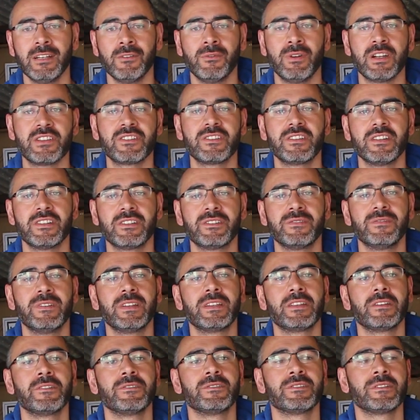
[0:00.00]
what this
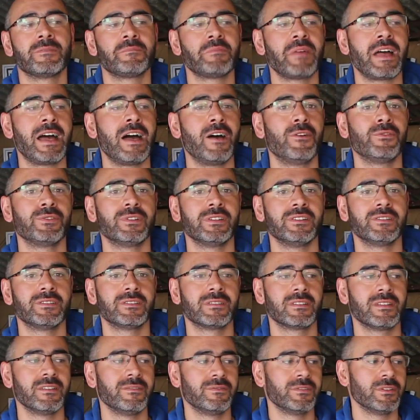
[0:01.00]
video is about
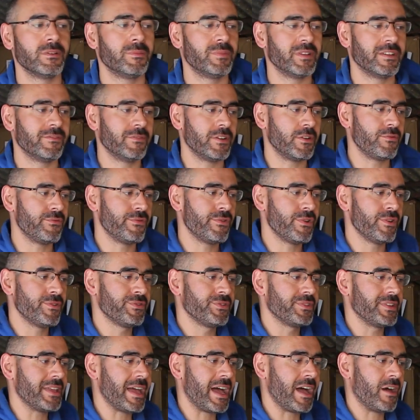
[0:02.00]
is give you a bit of a
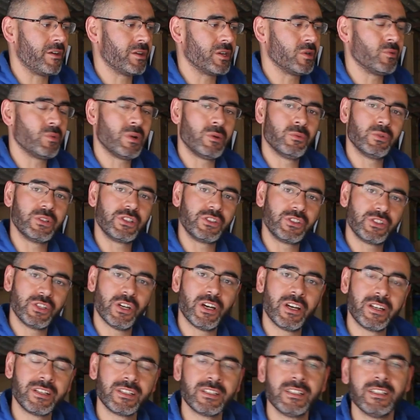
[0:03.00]
rundown on what we've
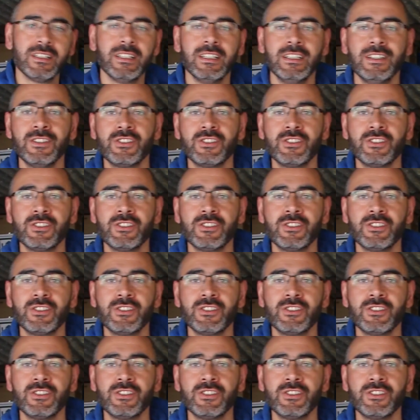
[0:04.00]
done,